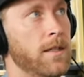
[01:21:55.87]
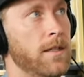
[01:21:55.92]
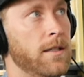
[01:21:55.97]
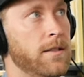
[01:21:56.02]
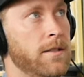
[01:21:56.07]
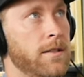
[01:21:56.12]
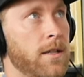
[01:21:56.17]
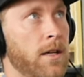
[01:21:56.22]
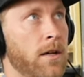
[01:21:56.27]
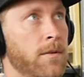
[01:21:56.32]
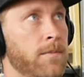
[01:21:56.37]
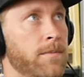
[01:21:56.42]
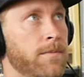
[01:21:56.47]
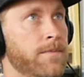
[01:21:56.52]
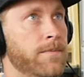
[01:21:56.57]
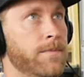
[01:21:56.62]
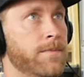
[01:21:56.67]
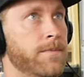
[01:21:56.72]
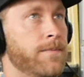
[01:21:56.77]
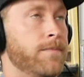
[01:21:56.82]
So,
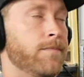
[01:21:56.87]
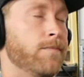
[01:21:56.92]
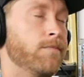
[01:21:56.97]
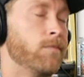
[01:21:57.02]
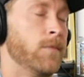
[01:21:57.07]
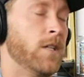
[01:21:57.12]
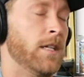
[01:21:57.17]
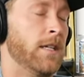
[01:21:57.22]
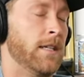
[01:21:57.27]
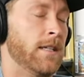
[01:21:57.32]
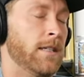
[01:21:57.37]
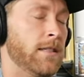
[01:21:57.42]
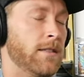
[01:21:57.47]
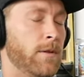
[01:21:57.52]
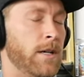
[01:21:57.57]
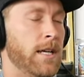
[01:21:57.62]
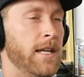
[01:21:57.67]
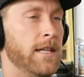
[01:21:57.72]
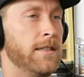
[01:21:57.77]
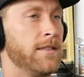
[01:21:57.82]

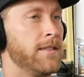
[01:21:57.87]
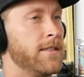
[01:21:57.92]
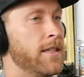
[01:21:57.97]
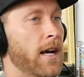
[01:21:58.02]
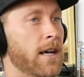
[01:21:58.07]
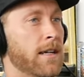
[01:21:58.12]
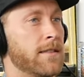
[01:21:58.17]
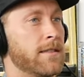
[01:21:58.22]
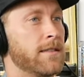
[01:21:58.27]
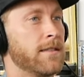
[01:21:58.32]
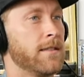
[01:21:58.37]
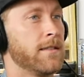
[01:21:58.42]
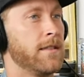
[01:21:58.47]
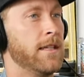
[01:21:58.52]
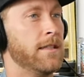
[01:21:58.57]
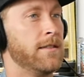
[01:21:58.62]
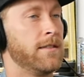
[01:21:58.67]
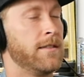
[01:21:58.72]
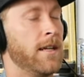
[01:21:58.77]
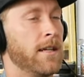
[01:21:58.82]
so it sucks.
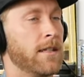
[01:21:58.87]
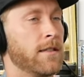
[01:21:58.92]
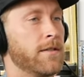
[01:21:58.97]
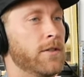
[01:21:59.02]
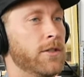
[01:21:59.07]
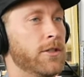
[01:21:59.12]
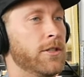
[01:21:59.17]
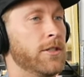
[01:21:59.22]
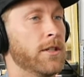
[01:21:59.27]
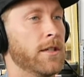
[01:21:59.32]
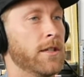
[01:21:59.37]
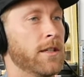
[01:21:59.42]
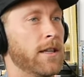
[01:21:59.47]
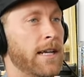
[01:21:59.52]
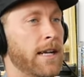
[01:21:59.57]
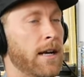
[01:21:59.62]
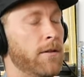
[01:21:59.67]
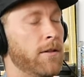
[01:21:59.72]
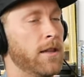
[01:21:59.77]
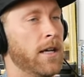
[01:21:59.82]
It sucks for sure.
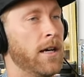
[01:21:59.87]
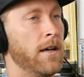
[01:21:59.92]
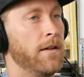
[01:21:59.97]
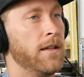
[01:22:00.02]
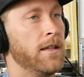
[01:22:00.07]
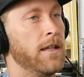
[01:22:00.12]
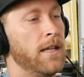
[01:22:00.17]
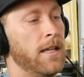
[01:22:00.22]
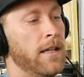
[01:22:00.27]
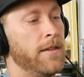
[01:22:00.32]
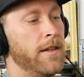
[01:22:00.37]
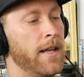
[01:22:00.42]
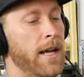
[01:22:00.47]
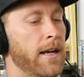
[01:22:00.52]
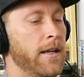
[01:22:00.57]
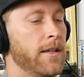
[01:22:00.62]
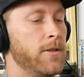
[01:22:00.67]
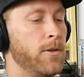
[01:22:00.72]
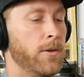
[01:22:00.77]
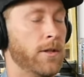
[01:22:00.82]
Like I would love the
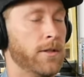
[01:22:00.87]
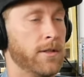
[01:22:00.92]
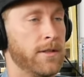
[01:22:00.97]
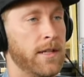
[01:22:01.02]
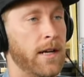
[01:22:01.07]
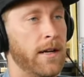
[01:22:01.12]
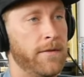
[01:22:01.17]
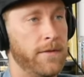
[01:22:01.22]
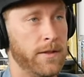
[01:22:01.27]
editorial stuff